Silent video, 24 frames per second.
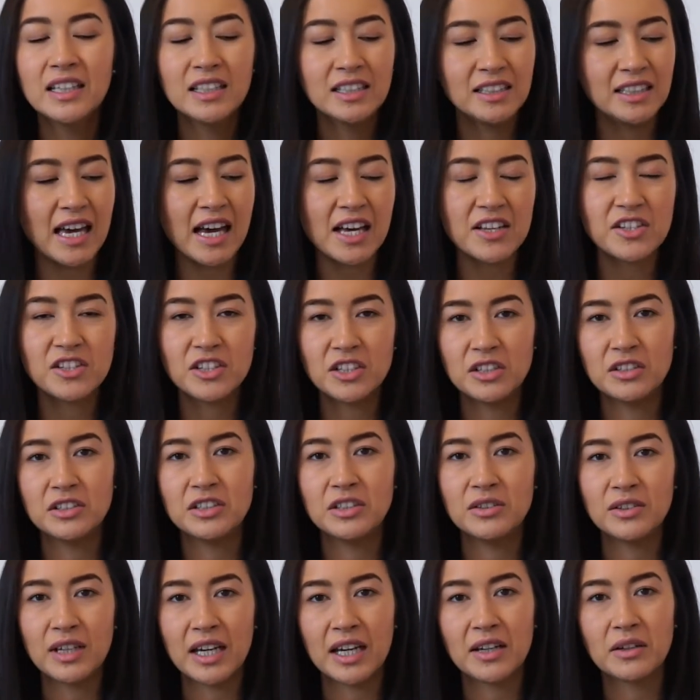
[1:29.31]
Yes, you
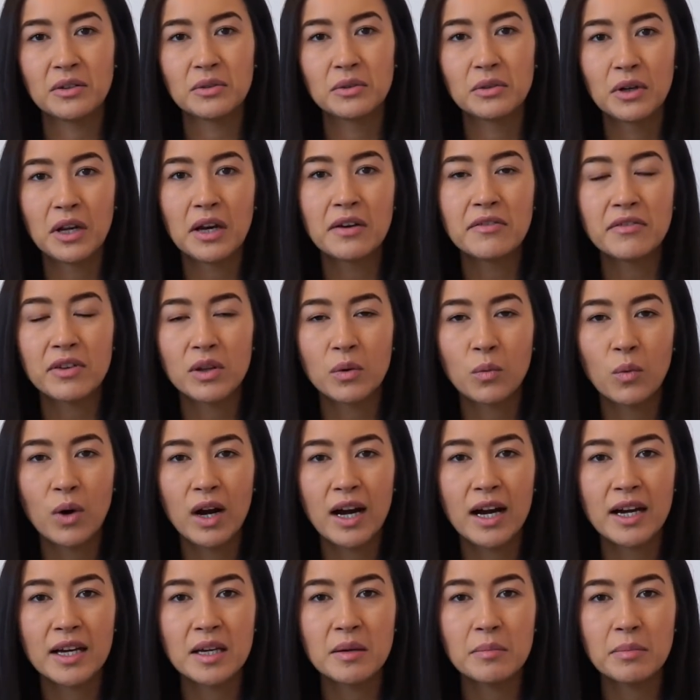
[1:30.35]
do get it all over the
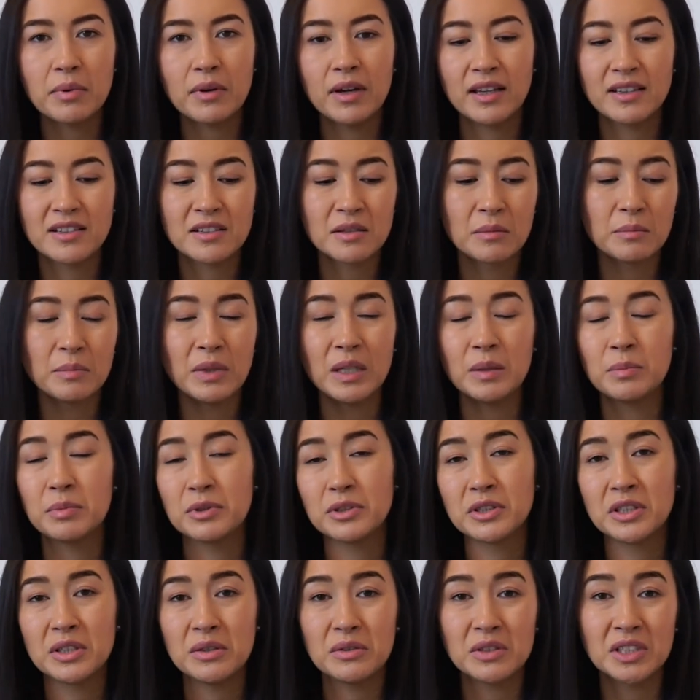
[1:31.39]
wipe, and some people
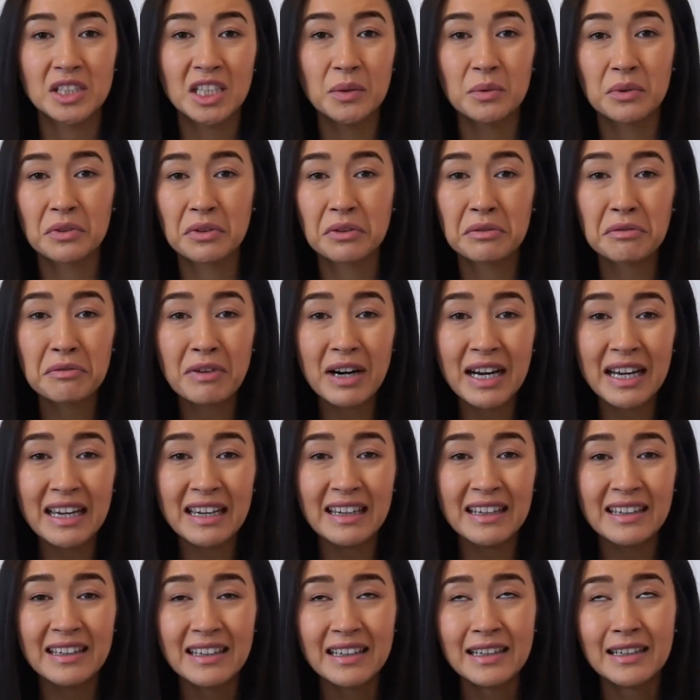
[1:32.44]
use 2 or
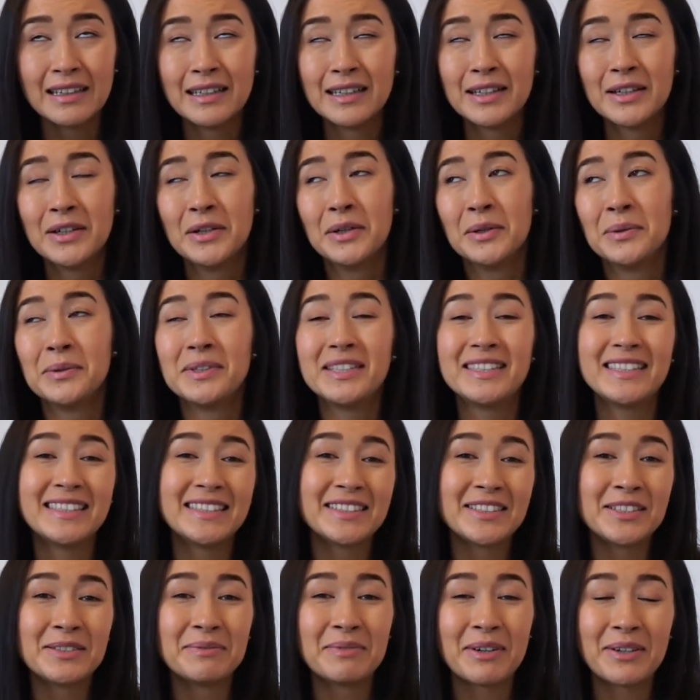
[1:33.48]
3, which is
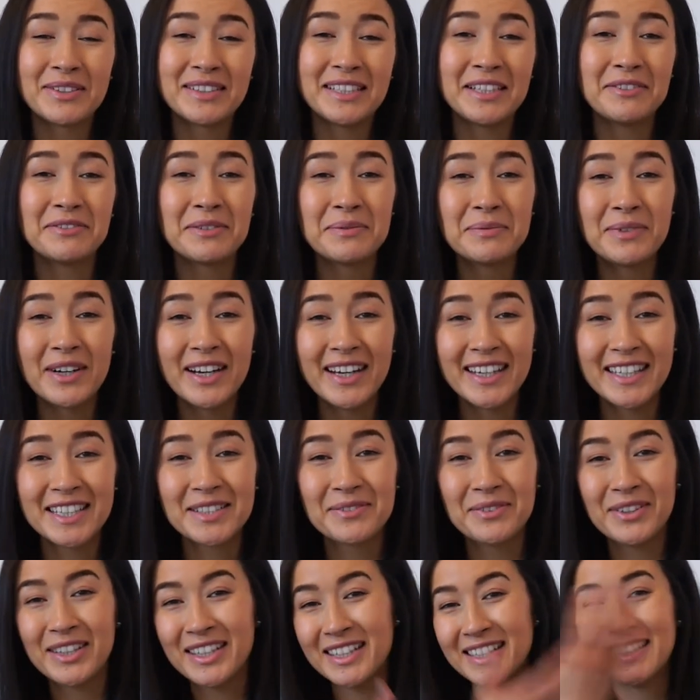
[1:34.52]
almost even worse
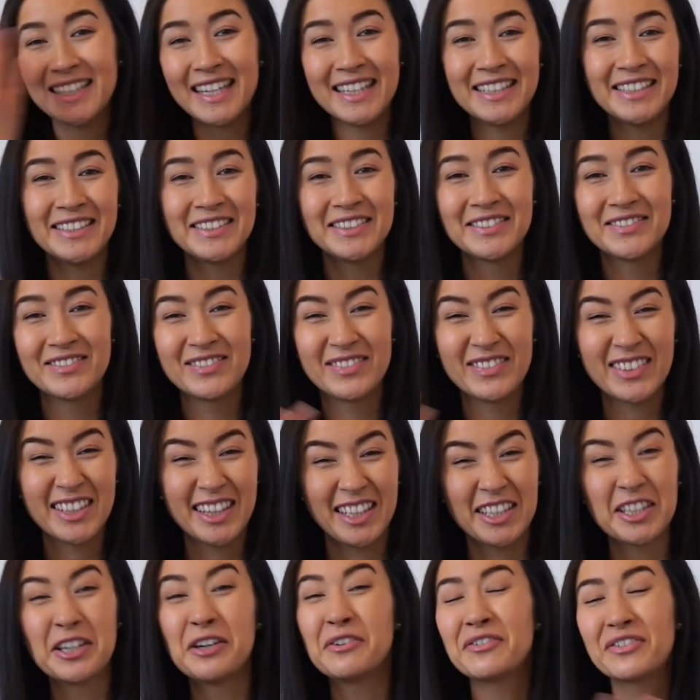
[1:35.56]
because then you're
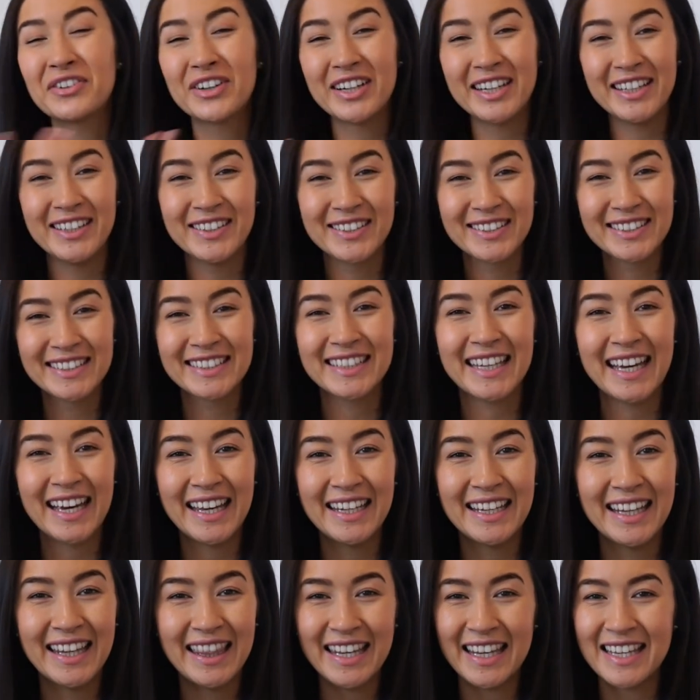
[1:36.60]
covering your
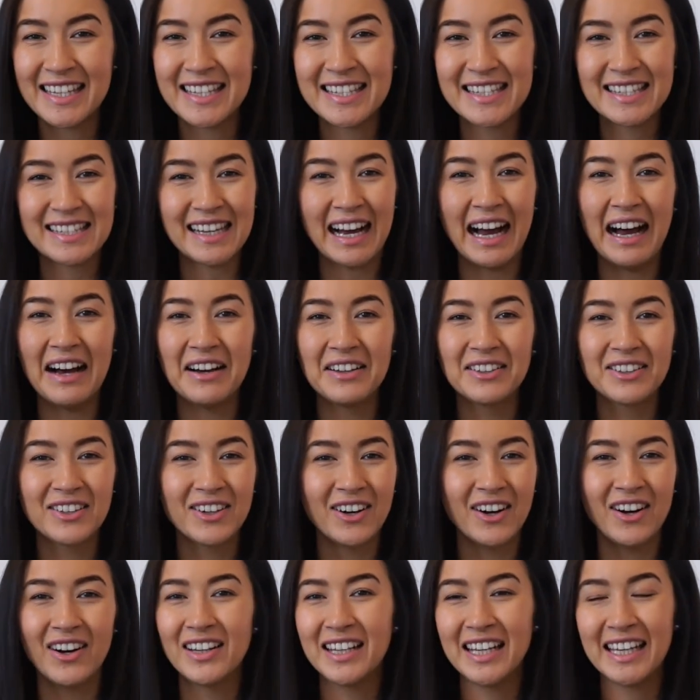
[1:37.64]
skin in this
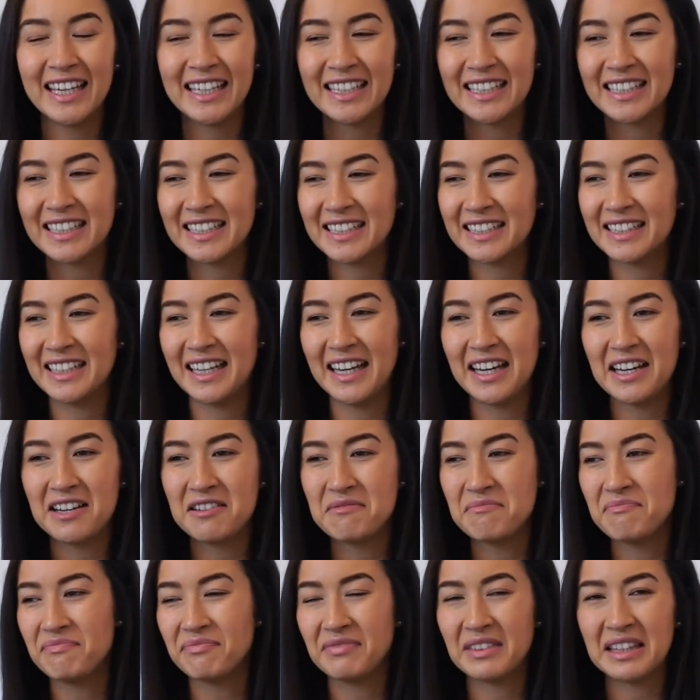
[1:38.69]
alcoholic,
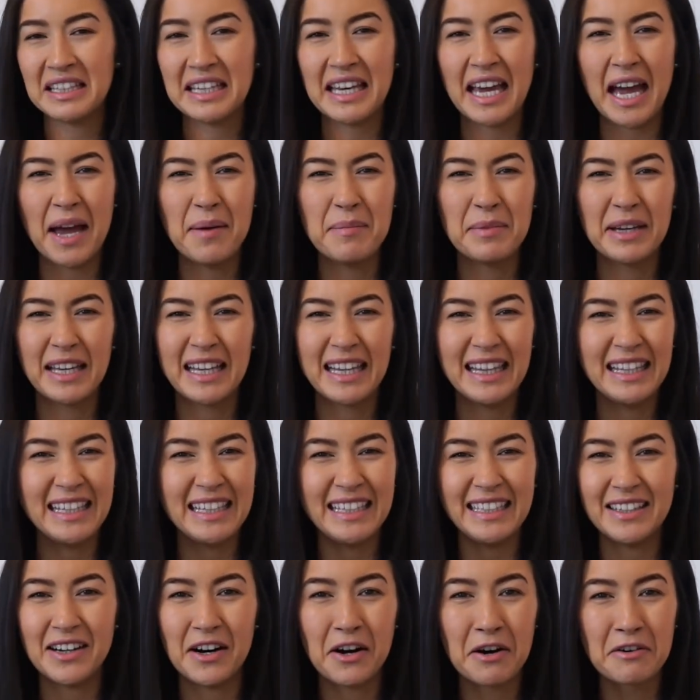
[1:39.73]

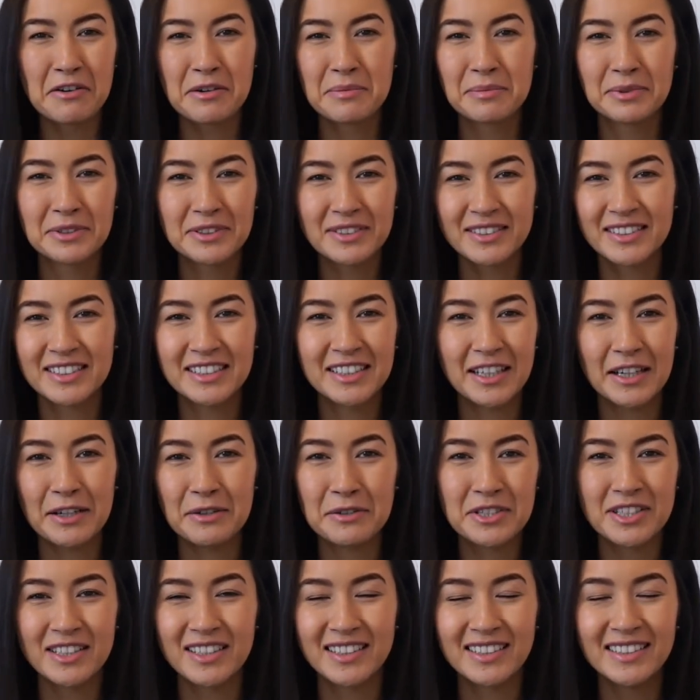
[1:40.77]
chemically horrible
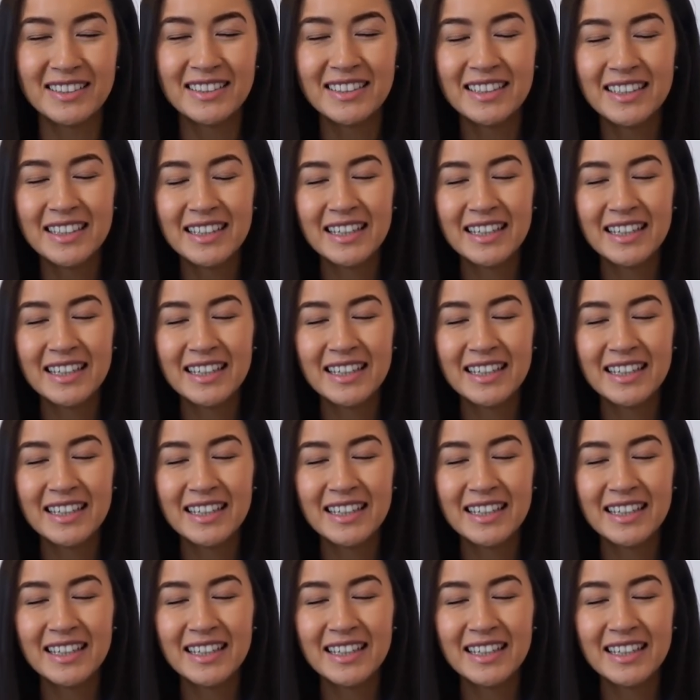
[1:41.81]
solution.